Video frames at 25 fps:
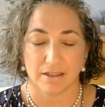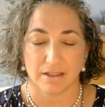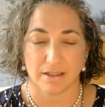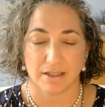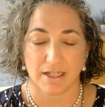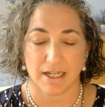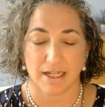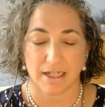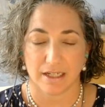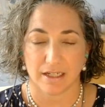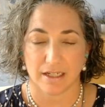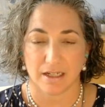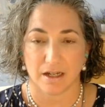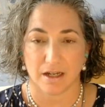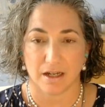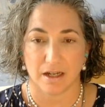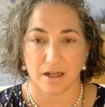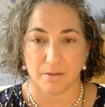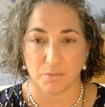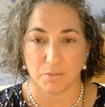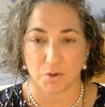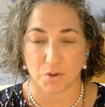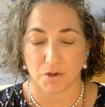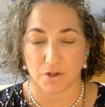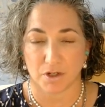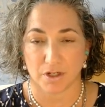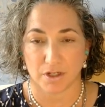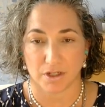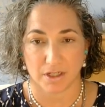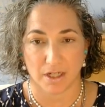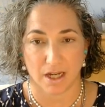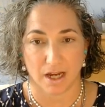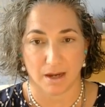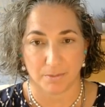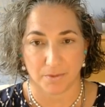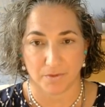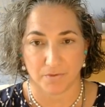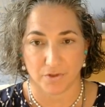taking a board on
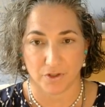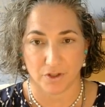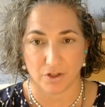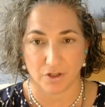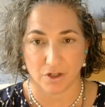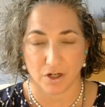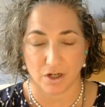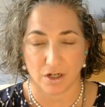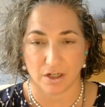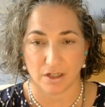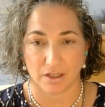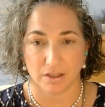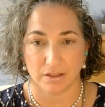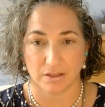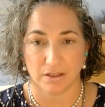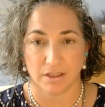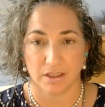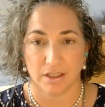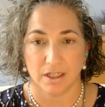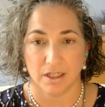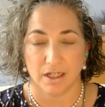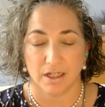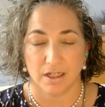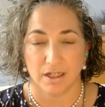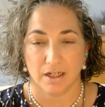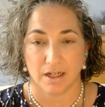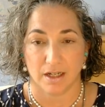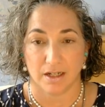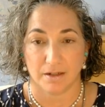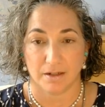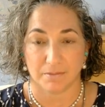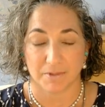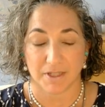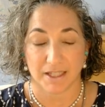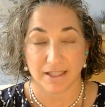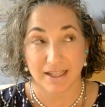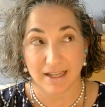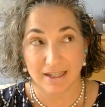top of your car,
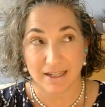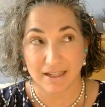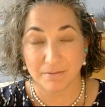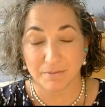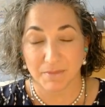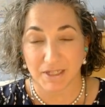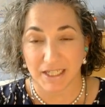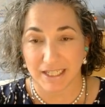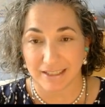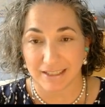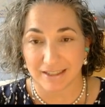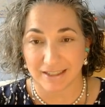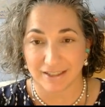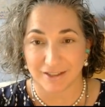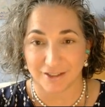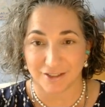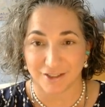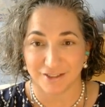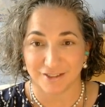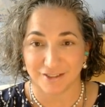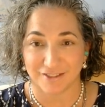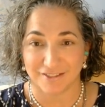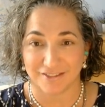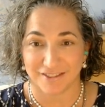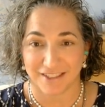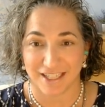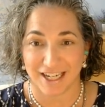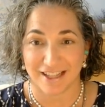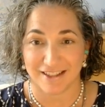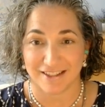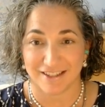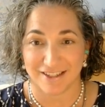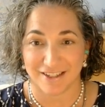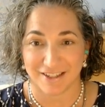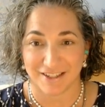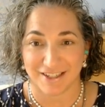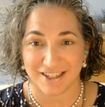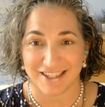because that can be a little
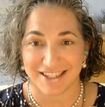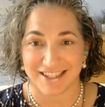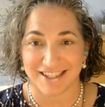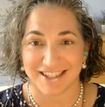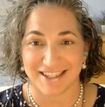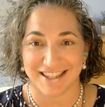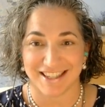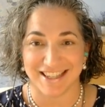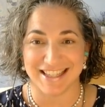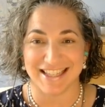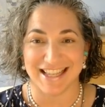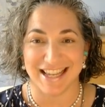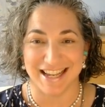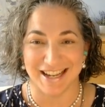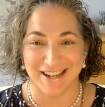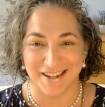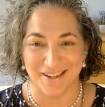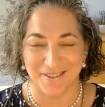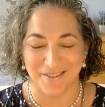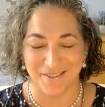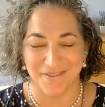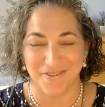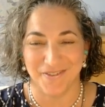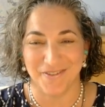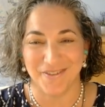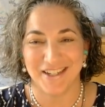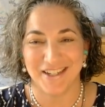challenging itself.